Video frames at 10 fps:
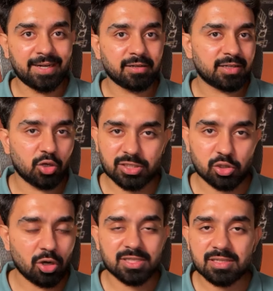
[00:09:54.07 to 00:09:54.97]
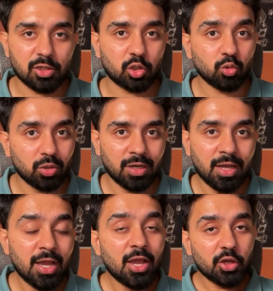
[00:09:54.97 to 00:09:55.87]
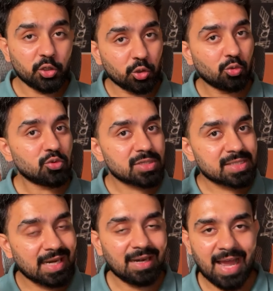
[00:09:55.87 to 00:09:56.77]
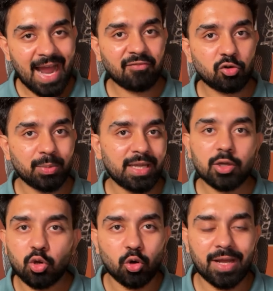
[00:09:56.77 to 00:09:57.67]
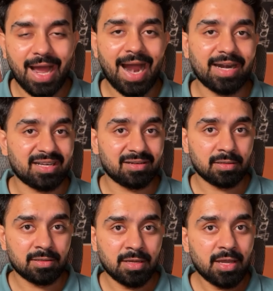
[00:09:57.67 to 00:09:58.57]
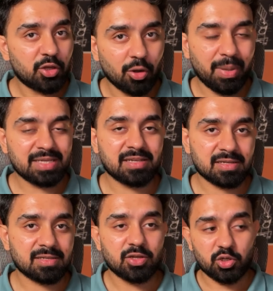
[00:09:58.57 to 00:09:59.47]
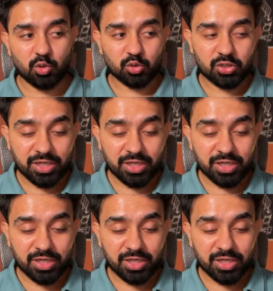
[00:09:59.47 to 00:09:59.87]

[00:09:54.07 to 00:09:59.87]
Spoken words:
editor, it's not just the tool. You still have to be good at your basics. You